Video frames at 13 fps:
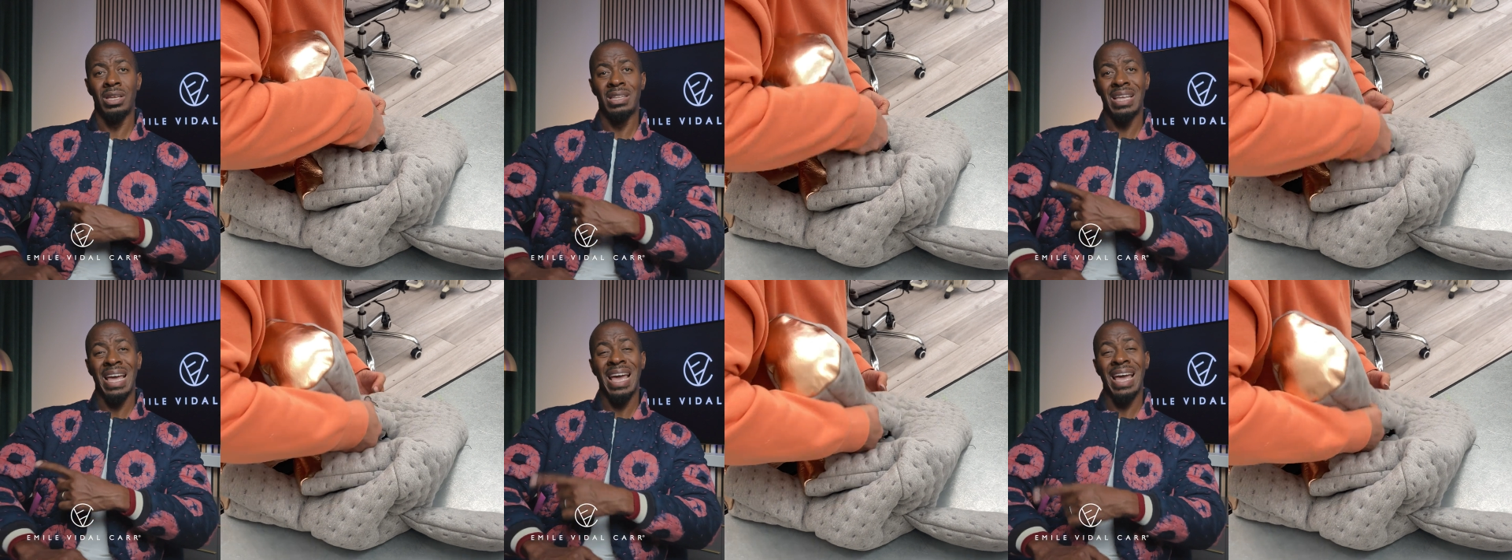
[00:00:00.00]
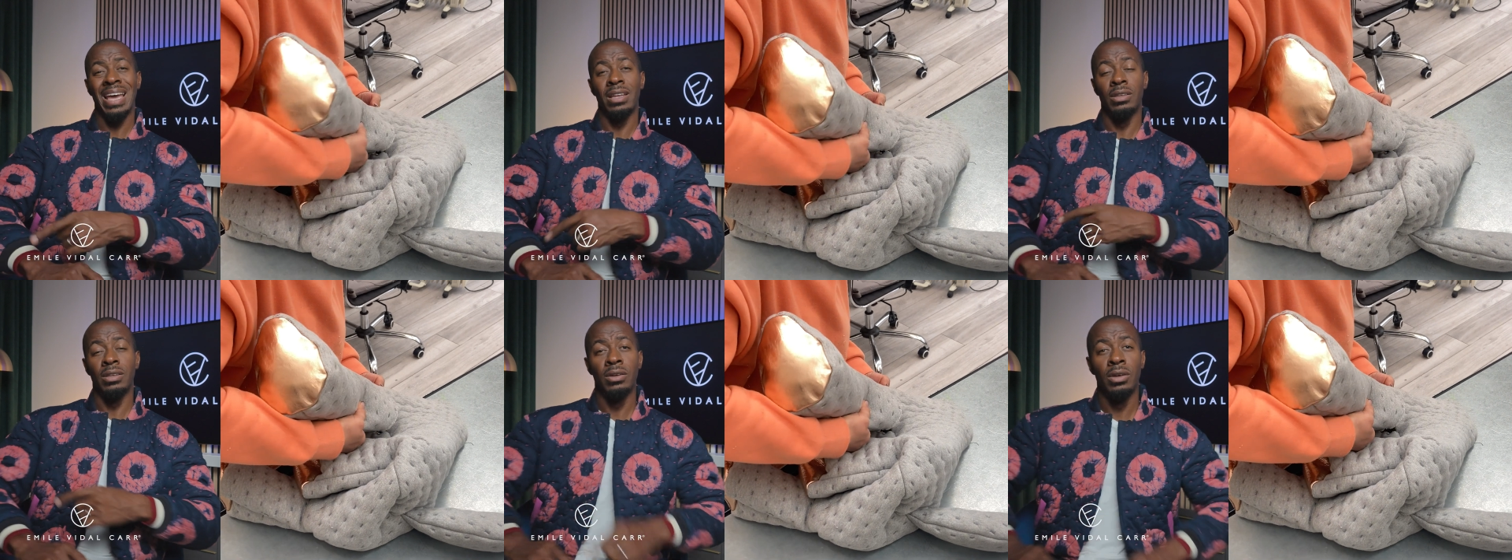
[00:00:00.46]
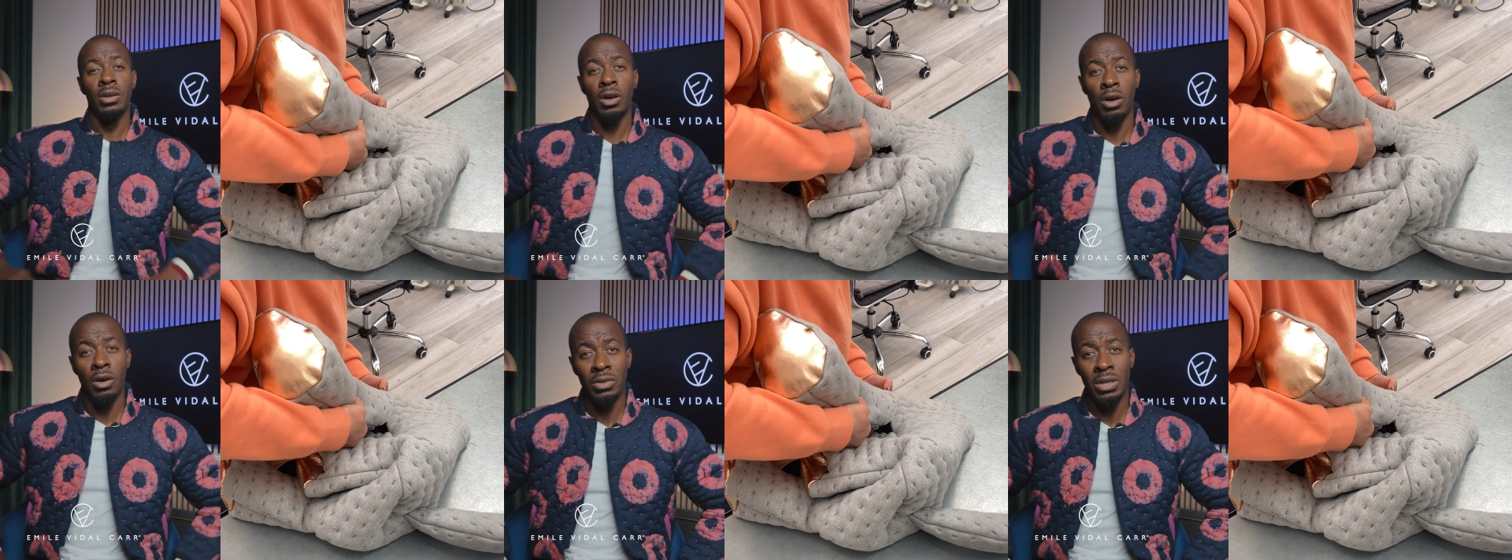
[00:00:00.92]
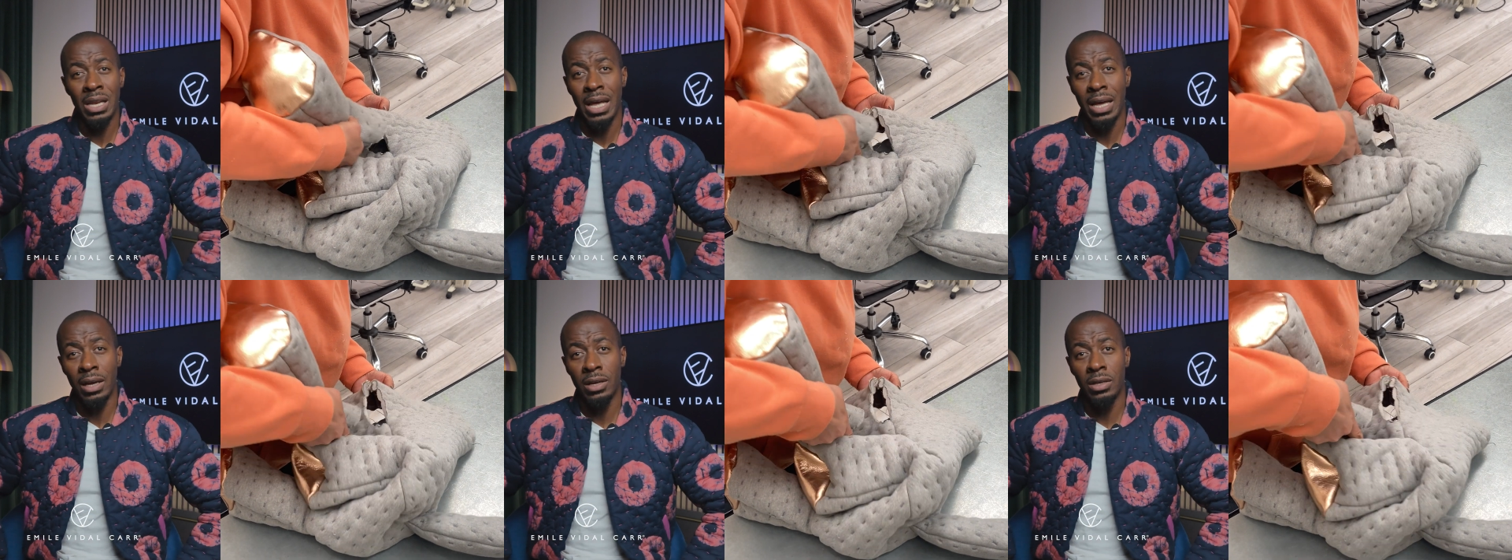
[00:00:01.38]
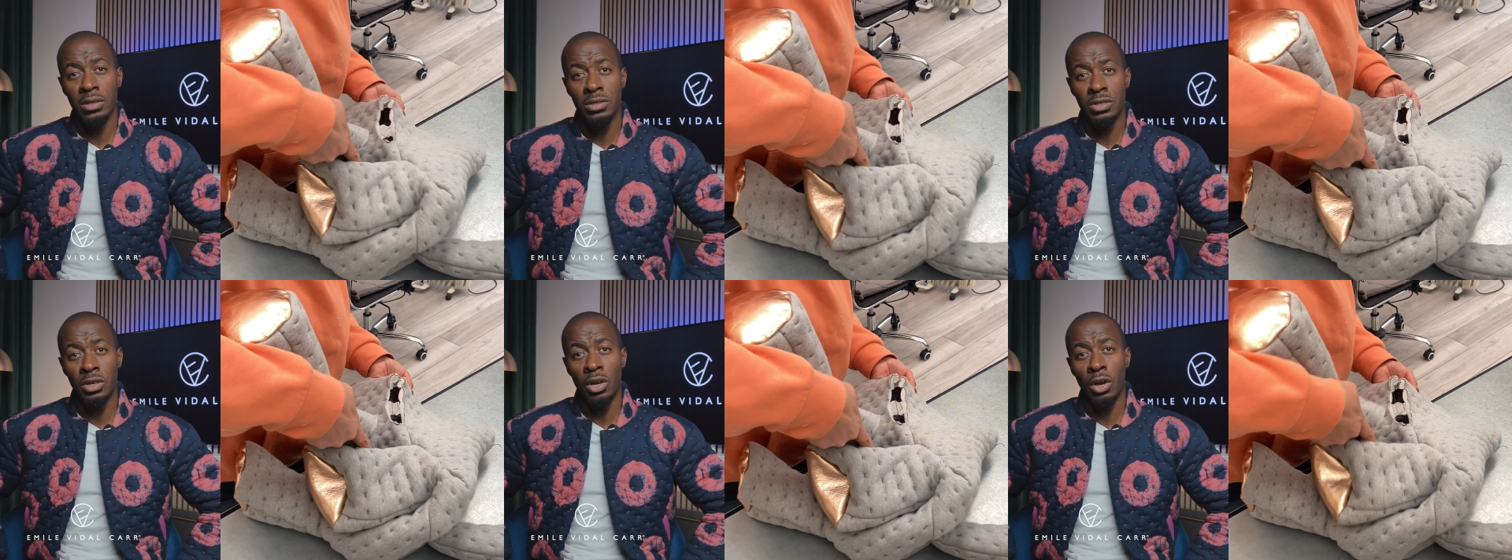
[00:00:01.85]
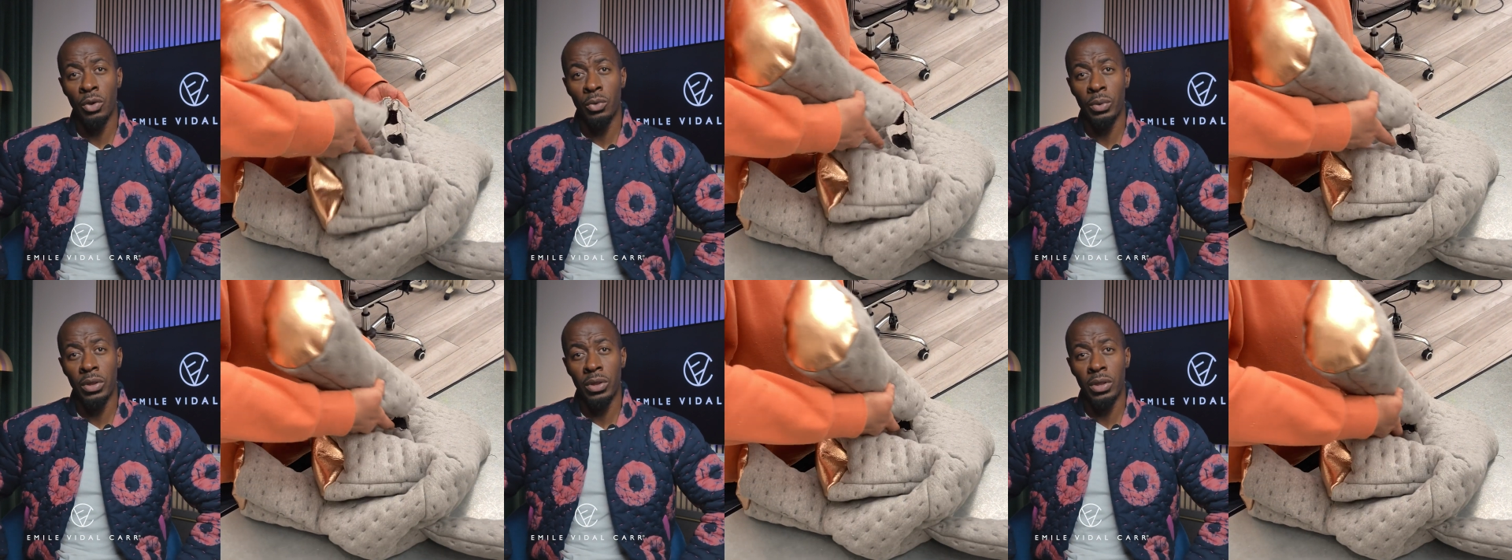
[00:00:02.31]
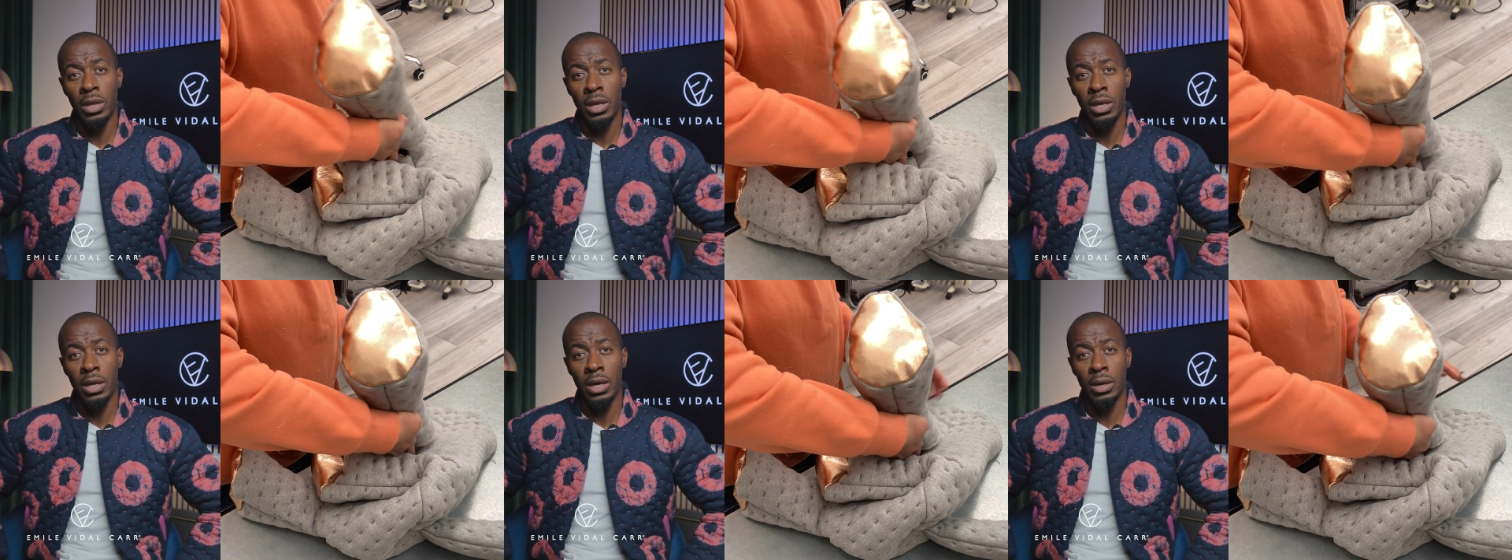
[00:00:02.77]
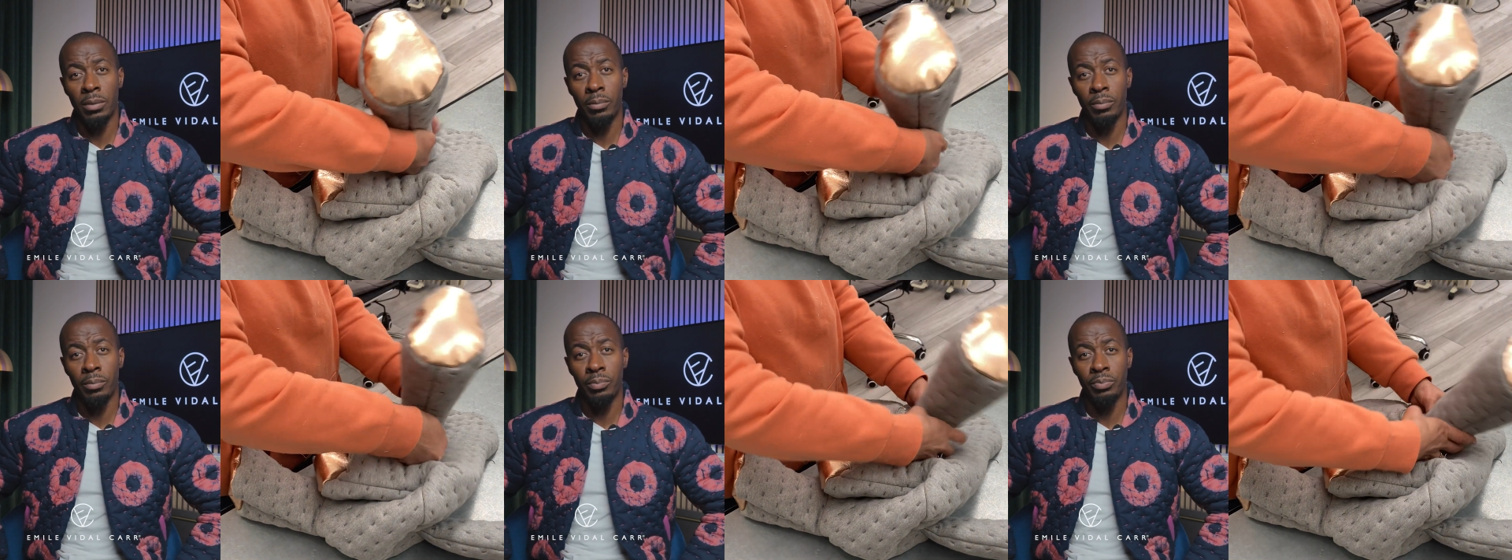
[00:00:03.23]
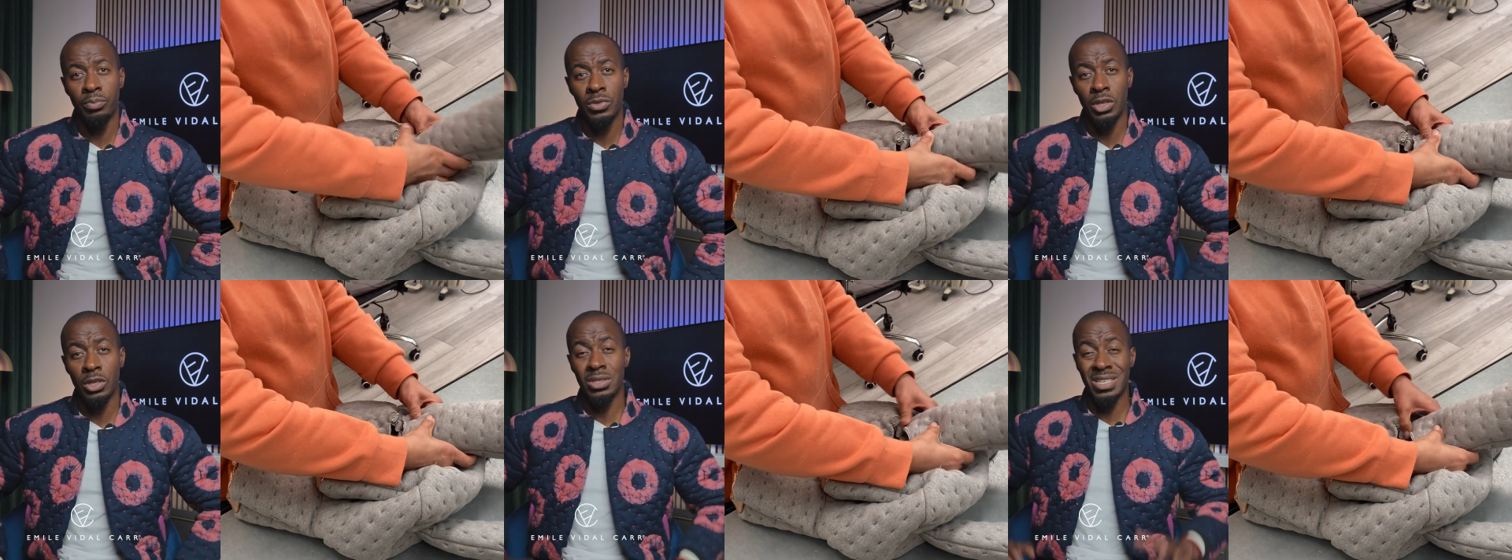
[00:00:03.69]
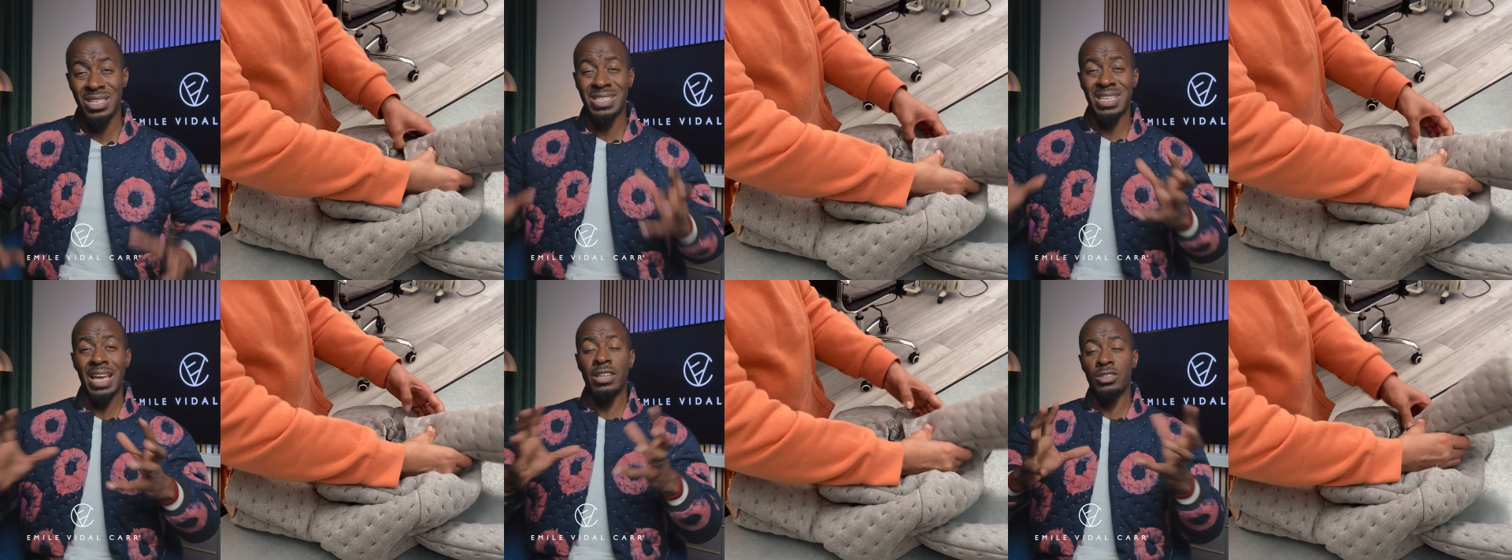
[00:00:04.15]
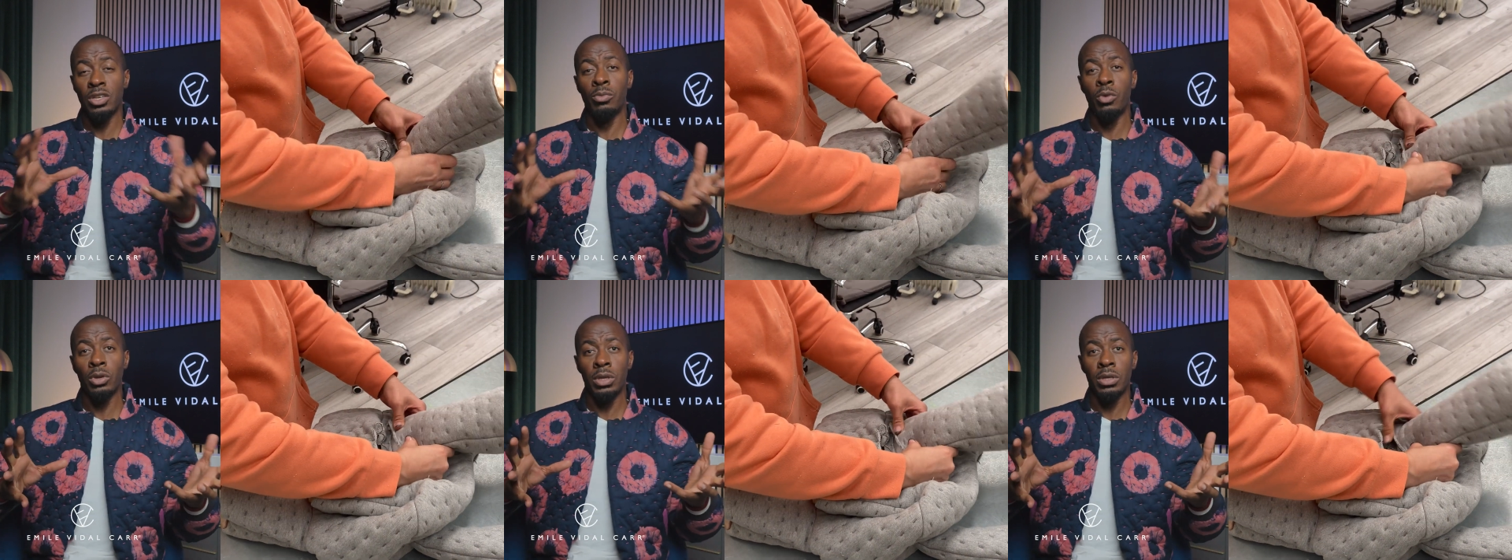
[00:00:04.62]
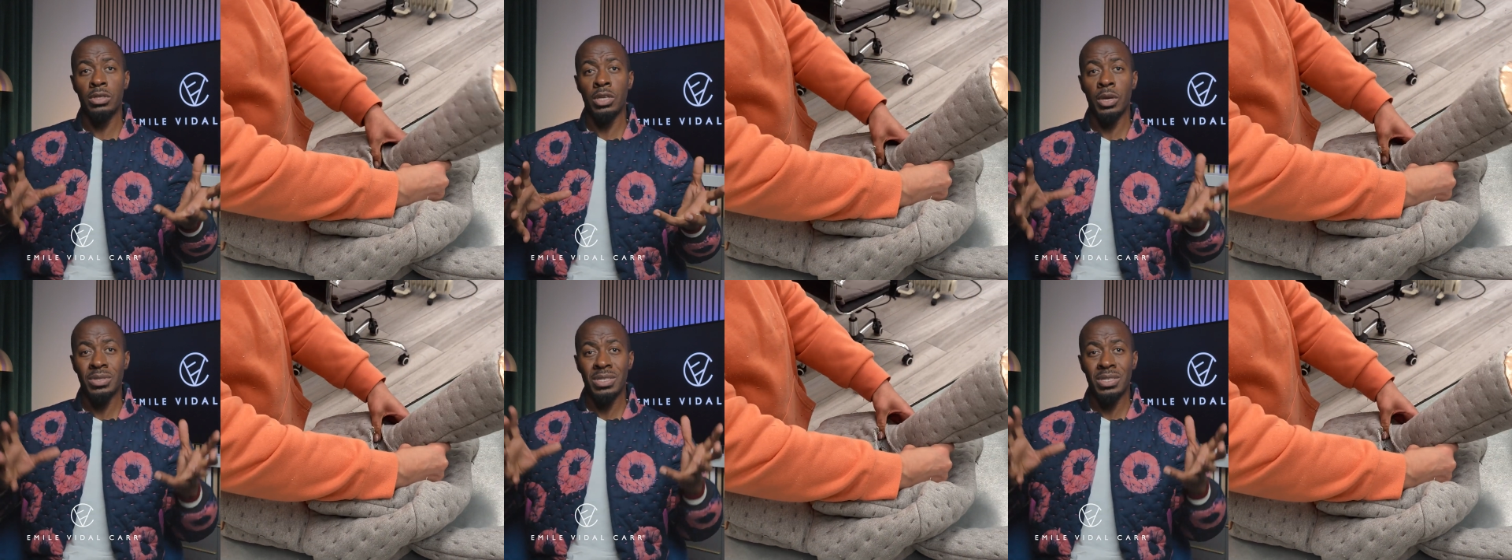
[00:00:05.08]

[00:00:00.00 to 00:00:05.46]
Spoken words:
head of the leg to go with the to set into the body. So it's the